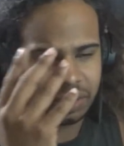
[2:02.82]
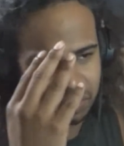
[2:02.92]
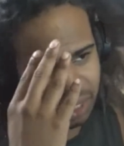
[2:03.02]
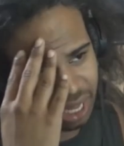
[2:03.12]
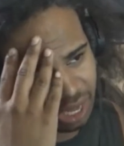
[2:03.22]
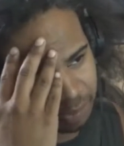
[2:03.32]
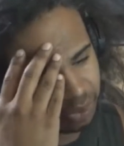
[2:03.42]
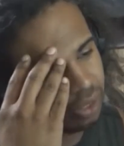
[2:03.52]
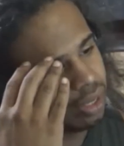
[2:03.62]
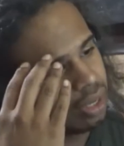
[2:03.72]
that's supposed to
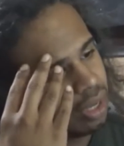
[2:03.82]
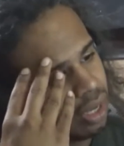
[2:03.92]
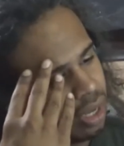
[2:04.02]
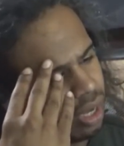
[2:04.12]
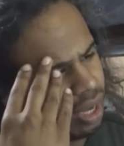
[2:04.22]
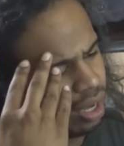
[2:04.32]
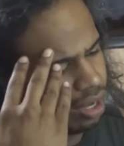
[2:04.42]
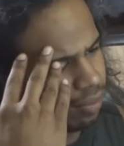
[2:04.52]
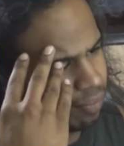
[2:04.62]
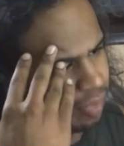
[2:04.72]
happen,
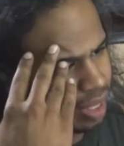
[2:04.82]
um,